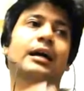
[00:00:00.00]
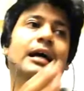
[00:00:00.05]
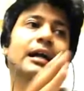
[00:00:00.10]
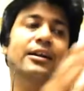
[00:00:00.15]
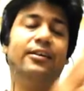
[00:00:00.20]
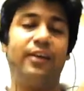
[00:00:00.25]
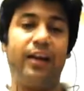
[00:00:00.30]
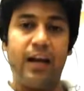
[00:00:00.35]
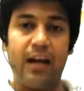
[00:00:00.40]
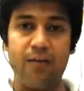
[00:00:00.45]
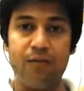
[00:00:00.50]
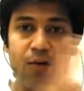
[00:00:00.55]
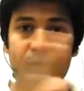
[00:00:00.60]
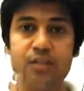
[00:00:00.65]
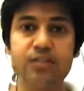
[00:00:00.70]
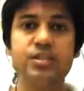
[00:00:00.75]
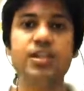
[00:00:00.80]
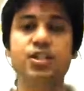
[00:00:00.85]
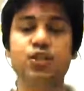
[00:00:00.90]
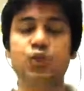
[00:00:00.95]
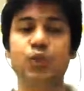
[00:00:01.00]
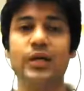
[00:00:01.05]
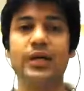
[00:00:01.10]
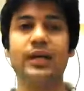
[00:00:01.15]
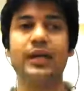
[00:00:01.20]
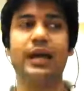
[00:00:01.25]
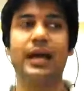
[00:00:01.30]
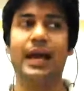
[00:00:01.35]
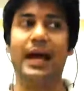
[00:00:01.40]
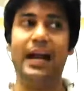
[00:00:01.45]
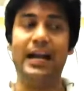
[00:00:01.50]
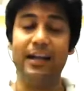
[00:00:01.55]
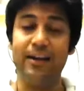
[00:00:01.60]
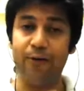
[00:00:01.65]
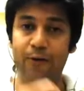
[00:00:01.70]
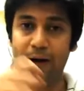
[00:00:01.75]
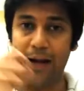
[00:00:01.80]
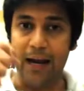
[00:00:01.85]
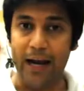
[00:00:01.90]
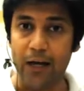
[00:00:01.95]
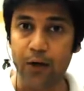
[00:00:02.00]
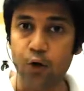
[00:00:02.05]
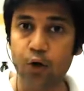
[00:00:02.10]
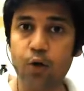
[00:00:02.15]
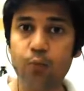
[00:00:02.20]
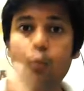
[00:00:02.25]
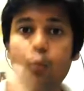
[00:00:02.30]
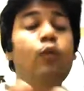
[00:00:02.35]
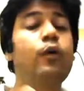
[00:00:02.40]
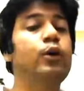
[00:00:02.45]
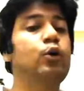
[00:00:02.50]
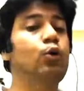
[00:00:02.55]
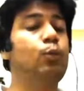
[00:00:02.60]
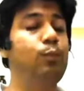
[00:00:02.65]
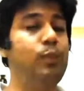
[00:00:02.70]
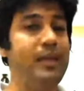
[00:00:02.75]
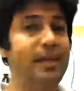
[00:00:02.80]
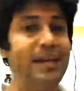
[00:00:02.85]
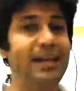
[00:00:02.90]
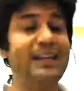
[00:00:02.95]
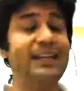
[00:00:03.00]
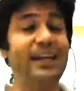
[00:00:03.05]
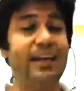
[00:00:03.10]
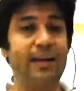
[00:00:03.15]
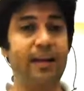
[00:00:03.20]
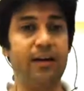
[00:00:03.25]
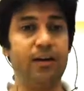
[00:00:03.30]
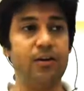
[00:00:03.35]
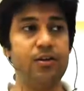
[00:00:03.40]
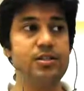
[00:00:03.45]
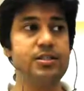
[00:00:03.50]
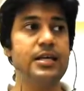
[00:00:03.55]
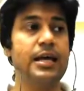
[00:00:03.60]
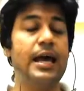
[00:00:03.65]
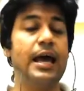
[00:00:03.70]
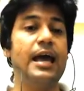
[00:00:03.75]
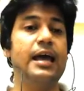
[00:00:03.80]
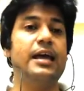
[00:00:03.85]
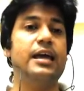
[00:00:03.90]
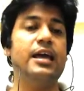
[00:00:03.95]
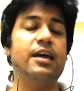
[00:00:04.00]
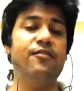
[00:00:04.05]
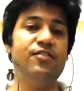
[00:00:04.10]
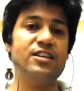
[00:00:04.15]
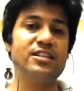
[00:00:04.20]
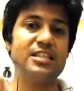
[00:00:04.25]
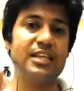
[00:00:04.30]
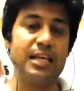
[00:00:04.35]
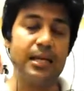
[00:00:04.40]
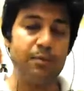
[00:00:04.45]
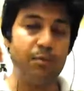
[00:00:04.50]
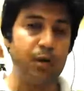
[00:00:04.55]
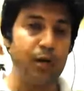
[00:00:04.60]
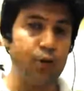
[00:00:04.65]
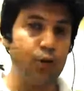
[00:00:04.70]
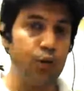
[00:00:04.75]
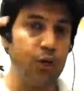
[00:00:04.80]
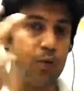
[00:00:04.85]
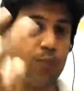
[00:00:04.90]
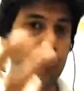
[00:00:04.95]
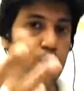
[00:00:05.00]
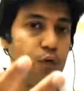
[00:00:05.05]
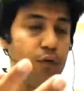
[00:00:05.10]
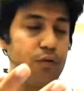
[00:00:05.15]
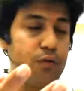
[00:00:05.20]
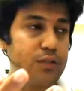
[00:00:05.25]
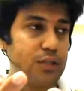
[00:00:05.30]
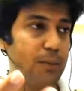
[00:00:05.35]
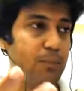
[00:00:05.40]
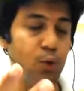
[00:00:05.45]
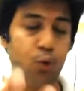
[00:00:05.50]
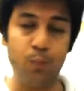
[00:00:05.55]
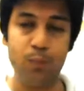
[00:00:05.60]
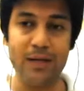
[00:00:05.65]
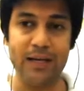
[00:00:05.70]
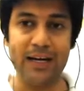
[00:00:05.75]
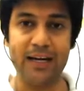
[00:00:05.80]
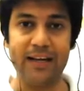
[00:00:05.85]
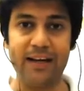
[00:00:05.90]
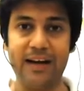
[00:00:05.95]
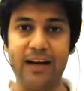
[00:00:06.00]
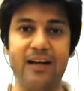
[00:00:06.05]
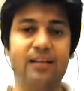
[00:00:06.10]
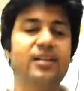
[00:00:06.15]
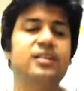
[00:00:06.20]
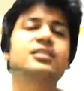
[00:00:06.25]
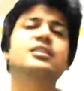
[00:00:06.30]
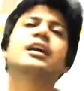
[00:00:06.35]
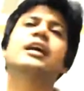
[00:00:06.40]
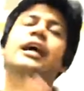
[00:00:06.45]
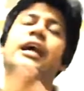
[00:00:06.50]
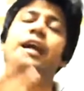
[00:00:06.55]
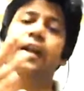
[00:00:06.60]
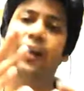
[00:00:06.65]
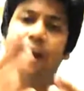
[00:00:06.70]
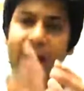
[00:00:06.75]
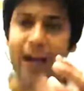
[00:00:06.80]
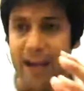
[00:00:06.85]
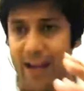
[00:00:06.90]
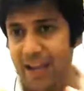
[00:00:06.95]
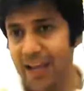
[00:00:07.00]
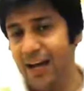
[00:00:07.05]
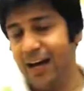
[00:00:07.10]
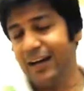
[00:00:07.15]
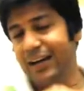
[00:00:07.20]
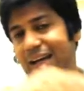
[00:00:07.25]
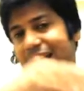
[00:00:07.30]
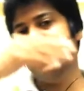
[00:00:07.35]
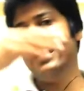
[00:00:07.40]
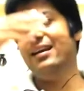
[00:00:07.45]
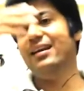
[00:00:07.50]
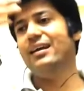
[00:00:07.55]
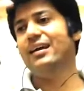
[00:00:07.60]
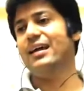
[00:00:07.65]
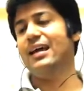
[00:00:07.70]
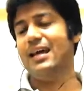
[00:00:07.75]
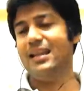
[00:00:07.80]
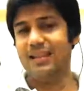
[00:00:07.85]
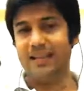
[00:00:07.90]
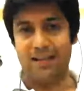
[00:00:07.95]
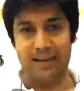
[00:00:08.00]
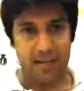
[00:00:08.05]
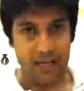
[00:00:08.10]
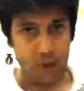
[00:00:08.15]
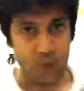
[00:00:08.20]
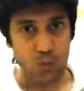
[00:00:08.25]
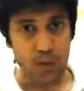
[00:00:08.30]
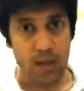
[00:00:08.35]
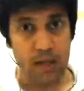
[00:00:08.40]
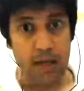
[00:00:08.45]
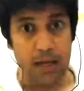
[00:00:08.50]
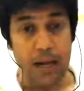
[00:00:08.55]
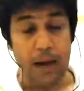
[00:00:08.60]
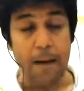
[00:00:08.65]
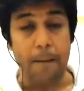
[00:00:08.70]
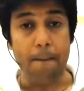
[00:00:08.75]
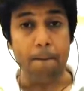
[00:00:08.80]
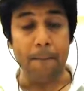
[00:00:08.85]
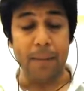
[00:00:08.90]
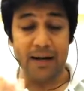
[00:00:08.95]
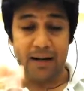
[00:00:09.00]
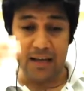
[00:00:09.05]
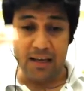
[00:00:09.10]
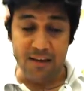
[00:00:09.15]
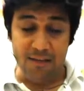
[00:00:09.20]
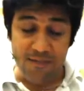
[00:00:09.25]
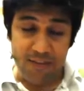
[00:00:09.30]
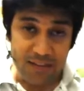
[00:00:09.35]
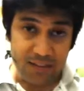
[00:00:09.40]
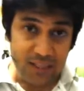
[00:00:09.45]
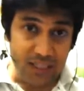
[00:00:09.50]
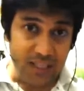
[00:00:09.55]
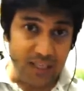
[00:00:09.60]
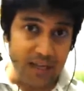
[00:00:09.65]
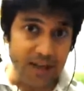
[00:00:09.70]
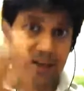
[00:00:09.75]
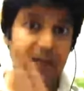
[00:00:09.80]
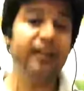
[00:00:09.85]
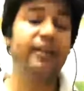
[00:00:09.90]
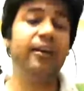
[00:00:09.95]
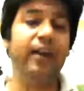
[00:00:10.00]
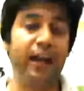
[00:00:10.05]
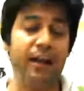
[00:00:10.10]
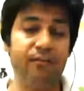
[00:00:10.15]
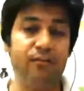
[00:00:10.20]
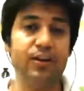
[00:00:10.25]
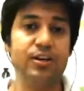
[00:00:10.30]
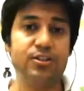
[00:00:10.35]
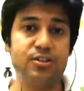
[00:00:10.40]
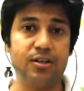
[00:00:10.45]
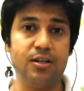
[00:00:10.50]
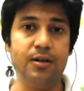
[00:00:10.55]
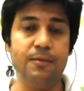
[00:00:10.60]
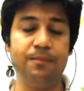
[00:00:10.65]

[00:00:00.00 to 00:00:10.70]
traverse the string and try to remove a duplicate characters. If it is able to remove some duplicate characters, try again in the next one. But if in the current traversal,